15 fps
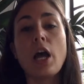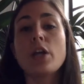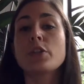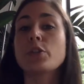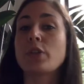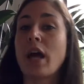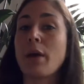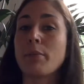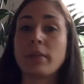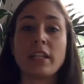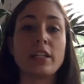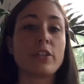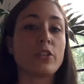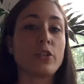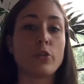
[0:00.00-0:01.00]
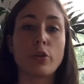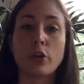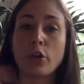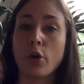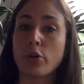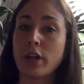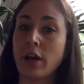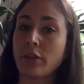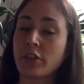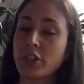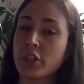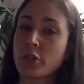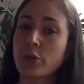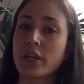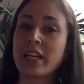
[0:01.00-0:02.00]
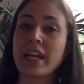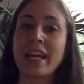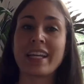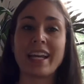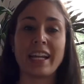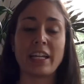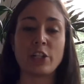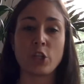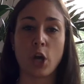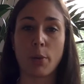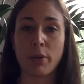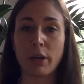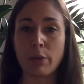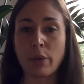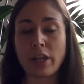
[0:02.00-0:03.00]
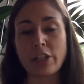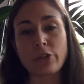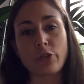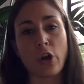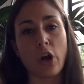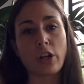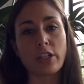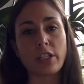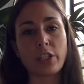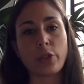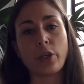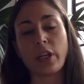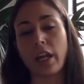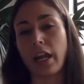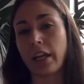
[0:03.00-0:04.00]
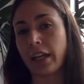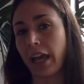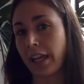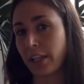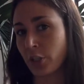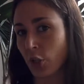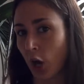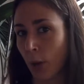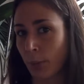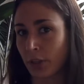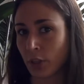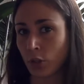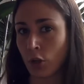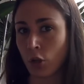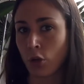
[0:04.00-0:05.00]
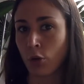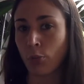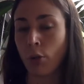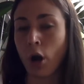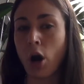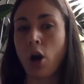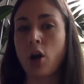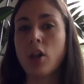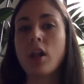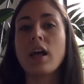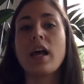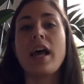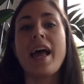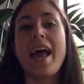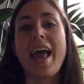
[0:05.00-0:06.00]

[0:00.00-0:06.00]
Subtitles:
So that means you can go down the street and get a job at a restaurant, you can get a job at the local mall,